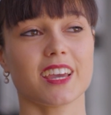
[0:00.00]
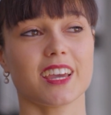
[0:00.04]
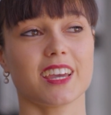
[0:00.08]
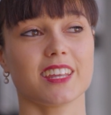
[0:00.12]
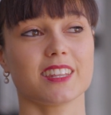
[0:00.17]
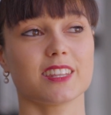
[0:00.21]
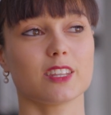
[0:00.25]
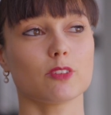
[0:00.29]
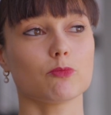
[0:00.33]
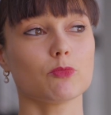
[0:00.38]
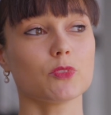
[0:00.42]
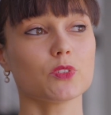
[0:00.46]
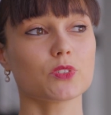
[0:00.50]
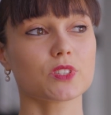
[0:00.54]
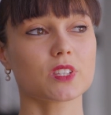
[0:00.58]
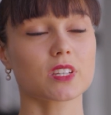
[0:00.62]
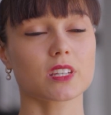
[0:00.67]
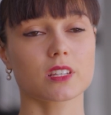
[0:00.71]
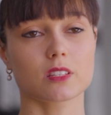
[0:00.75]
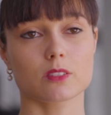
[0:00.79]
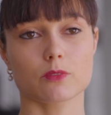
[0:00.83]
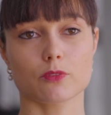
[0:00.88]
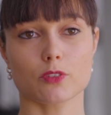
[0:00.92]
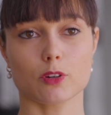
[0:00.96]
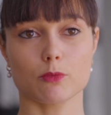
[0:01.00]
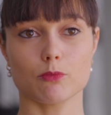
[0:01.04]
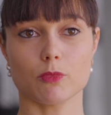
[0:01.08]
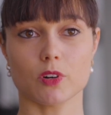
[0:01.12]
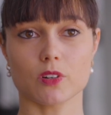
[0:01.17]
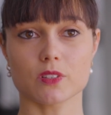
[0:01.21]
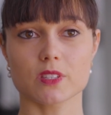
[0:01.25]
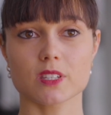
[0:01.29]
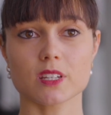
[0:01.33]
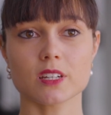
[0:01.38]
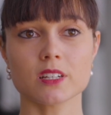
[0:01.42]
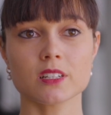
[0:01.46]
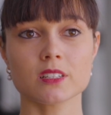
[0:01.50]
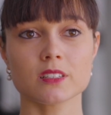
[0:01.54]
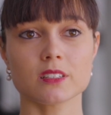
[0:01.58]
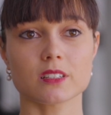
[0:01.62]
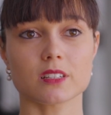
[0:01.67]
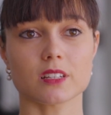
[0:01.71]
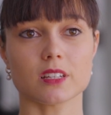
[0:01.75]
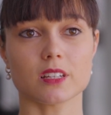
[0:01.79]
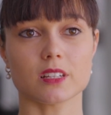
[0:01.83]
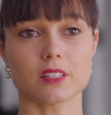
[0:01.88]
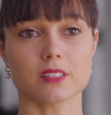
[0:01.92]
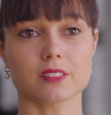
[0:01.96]
And the music is from
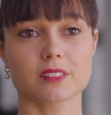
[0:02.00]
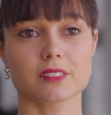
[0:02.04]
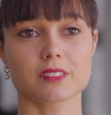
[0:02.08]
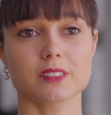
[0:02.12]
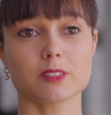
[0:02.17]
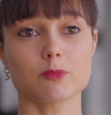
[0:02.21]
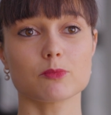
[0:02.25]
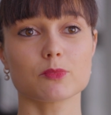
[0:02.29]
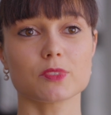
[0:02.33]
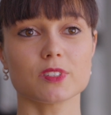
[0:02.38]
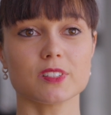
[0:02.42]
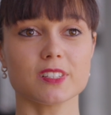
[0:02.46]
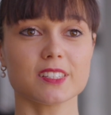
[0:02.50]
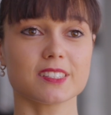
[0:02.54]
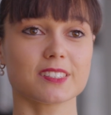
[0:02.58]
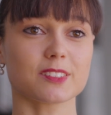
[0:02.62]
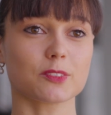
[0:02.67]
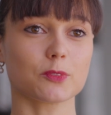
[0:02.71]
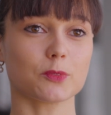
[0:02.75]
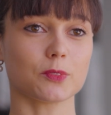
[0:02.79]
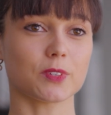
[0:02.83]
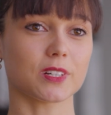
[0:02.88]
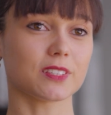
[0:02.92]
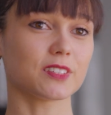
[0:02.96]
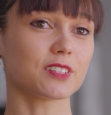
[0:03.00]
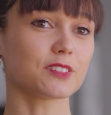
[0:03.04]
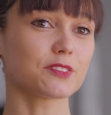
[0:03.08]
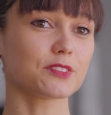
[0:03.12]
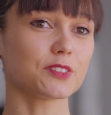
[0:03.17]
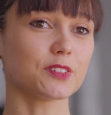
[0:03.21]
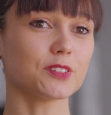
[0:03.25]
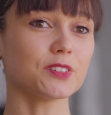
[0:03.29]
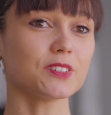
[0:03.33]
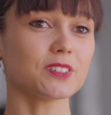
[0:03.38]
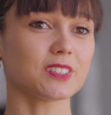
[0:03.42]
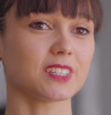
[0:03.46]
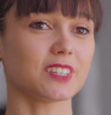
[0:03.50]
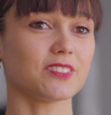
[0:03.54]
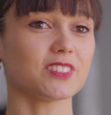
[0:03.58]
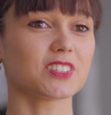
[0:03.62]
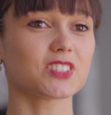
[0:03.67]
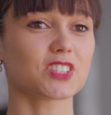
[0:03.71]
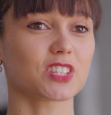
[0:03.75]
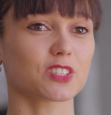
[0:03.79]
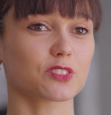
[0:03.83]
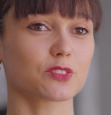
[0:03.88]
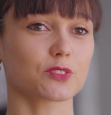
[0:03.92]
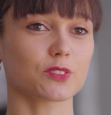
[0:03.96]
Mozart, is simply wonderful,
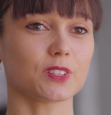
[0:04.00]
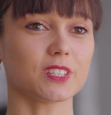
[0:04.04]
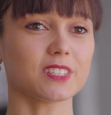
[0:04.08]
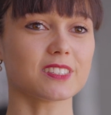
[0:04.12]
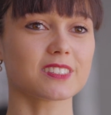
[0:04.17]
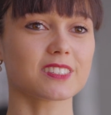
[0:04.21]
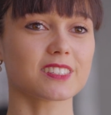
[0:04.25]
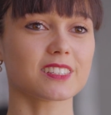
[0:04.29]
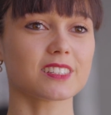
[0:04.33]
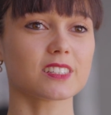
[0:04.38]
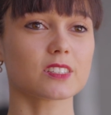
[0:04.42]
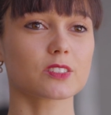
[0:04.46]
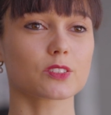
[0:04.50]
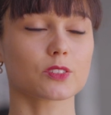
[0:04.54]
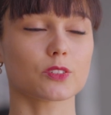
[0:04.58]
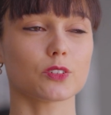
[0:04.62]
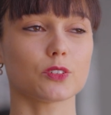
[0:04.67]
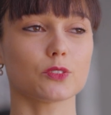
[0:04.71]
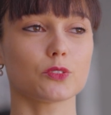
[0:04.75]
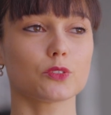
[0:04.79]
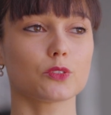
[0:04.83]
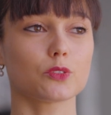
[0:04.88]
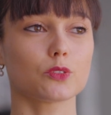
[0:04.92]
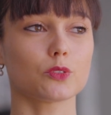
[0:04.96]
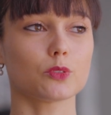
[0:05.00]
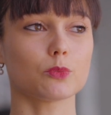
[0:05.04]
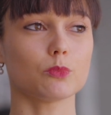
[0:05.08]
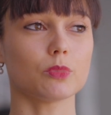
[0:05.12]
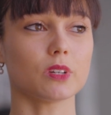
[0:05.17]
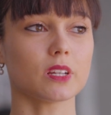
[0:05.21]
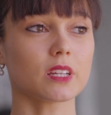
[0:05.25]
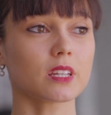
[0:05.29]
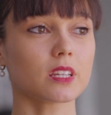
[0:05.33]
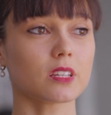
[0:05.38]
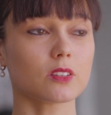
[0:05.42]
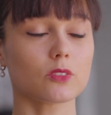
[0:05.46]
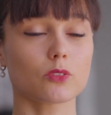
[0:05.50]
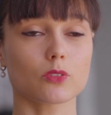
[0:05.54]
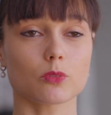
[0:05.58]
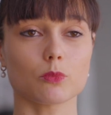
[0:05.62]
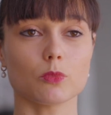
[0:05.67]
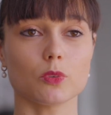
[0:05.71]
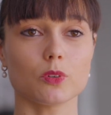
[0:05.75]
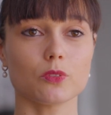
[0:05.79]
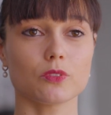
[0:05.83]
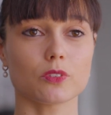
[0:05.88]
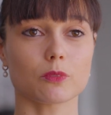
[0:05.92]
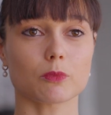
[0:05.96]
even just to listen. So to bring into
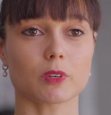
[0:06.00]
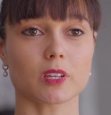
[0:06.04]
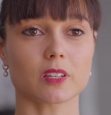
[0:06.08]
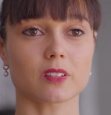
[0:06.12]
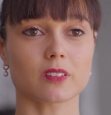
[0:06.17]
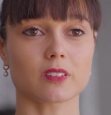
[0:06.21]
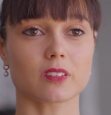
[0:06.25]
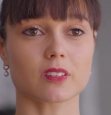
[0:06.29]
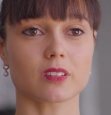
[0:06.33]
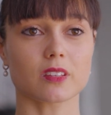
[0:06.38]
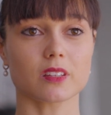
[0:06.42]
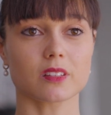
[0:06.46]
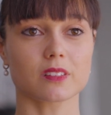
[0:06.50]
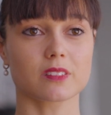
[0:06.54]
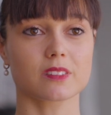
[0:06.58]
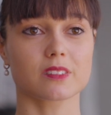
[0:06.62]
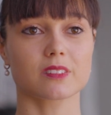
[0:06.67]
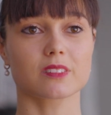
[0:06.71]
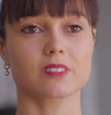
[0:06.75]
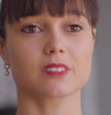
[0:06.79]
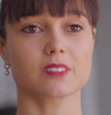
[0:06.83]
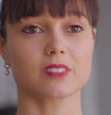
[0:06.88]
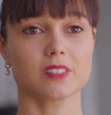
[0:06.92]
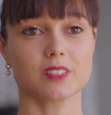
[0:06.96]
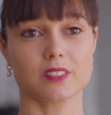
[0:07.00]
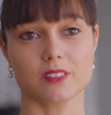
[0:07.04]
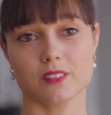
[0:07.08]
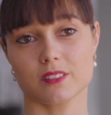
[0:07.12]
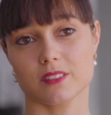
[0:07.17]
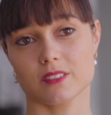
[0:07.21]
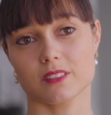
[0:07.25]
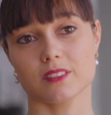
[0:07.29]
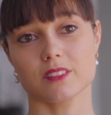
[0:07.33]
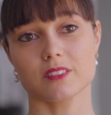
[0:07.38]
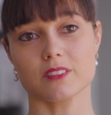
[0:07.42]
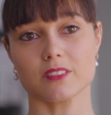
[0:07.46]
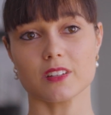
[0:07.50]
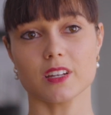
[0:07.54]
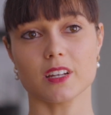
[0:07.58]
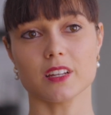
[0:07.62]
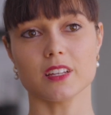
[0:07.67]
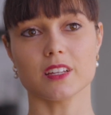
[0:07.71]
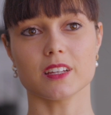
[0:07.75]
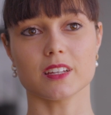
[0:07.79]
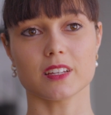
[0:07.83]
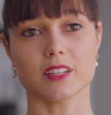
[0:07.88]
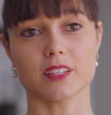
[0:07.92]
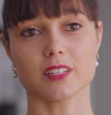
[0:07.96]
movement, it's
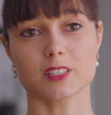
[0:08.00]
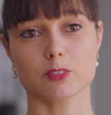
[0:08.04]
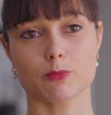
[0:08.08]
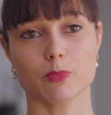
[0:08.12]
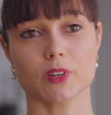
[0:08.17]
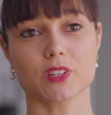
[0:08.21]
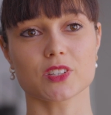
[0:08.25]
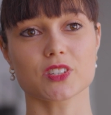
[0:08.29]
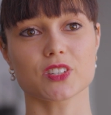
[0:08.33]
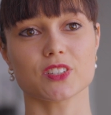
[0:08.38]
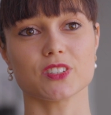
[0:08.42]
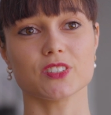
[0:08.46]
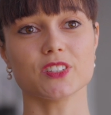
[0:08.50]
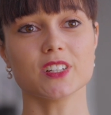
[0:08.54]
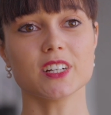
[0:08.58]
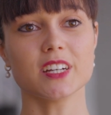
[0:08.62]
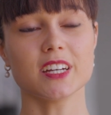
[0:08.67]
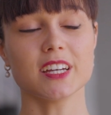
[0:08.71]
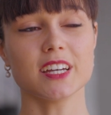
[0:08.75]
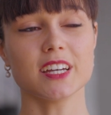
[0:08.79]
really special.